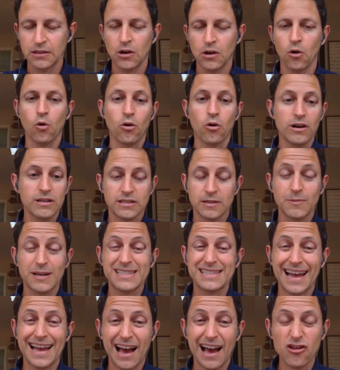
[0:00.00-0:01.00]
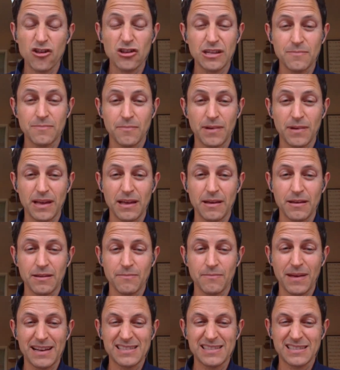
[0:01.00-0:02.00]
Or in some ways, it
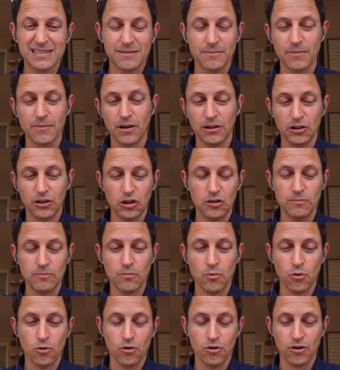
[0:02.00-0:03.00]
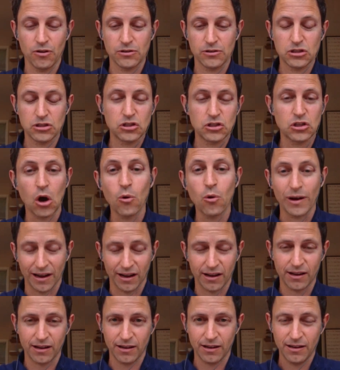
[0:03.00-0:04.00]
makes them a little more
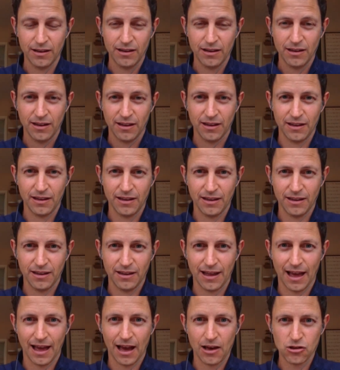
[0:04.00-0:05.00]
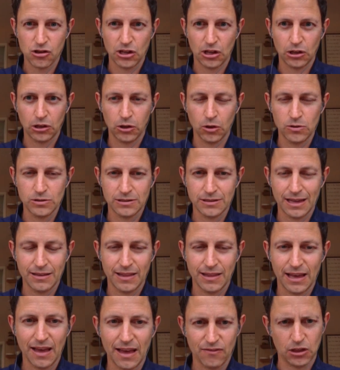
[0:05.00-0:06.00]
stoic. It actually
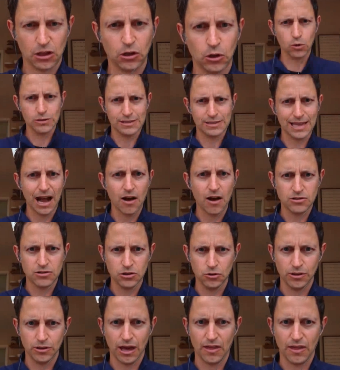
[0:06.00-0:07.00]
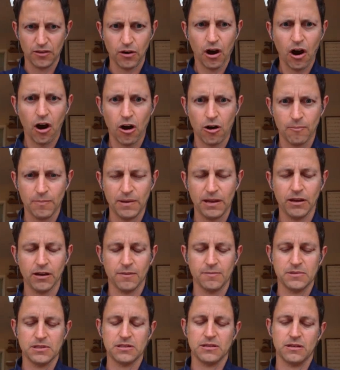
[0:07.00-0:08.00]
they have to close down to do that, and their heart
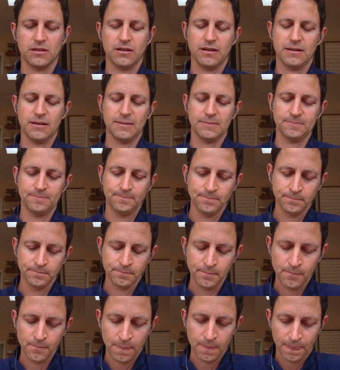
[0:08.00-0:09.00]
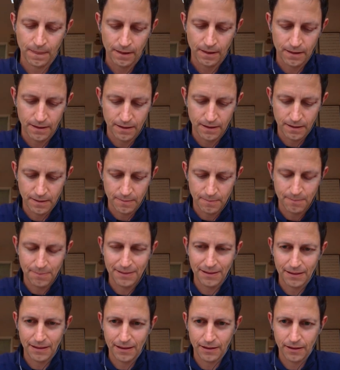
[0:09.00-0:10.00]
becomes covered
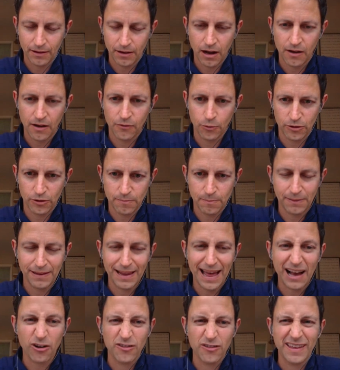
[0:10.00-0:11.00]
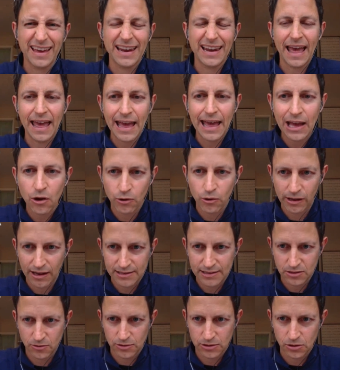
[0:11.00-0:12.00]
with plaque, or they get angry
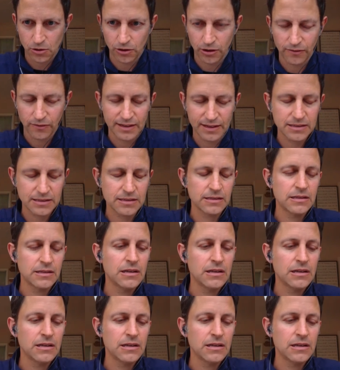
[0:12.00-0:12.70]
as a result of it.